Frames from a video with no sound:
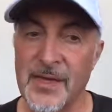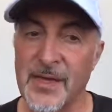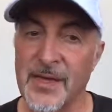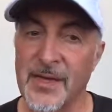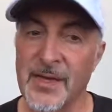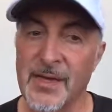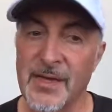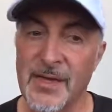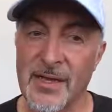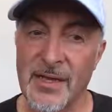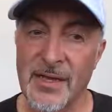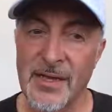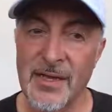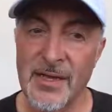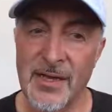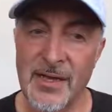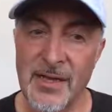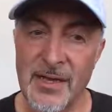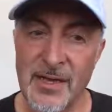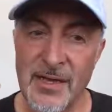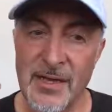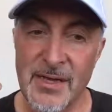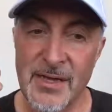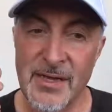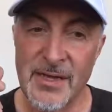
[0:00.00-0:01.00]

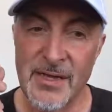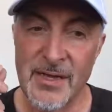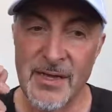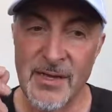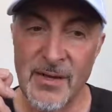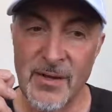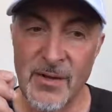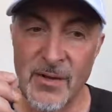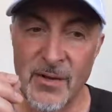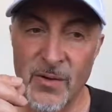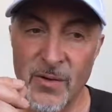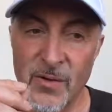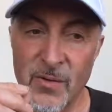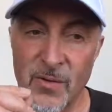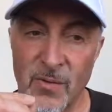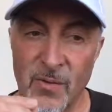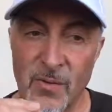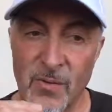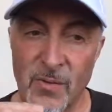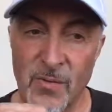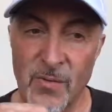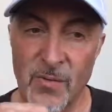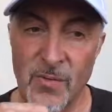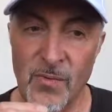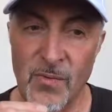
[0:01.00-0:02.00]

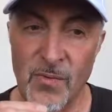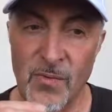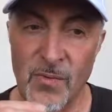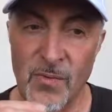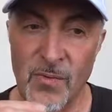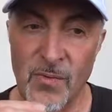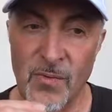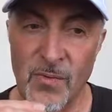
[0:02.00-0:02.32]
No one is speaking in this clip.